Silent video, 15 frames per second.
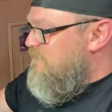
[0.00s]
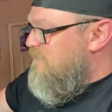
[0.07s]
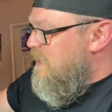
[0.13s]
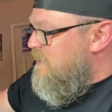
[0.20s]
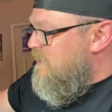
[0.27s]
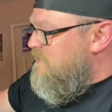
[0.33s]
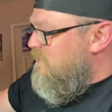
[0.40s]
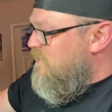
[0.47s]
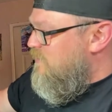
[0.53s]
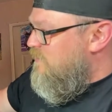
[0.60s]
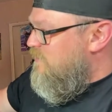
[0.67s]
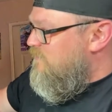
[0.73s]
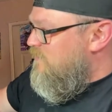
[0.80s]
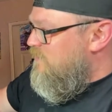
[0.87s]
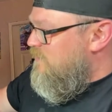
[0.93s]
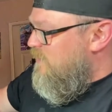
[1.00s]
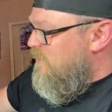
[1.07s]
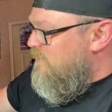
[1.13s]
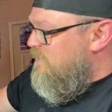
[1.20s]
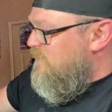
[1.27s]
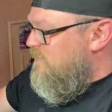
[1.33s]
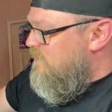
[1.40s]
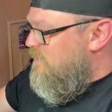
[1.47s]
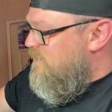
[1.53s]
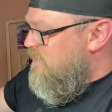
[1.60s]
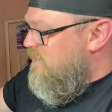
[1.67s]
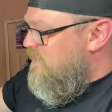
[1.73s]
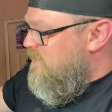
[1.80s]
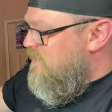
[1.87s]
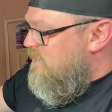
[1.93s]
yet to go through that one.
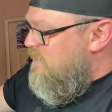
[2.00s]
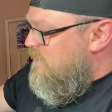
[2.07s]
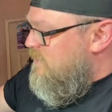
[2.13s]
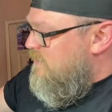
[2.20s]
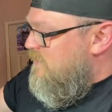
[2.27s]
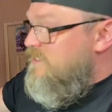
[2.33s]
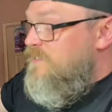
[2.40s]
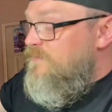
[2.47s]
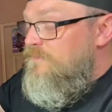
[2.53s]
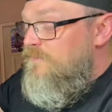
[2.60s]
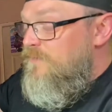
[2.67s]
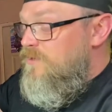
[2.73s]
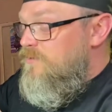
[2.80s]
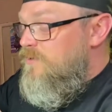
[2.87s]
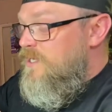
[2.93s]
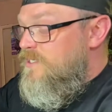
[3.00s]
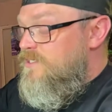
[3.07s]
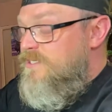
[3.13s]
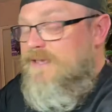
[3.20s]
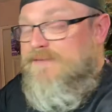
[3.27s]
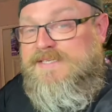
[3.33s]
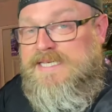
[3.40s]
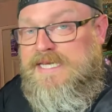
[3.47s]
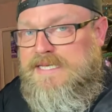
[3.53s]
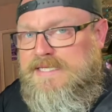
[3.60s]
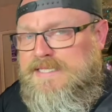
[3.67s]
It's a funny one, actually. I've seen it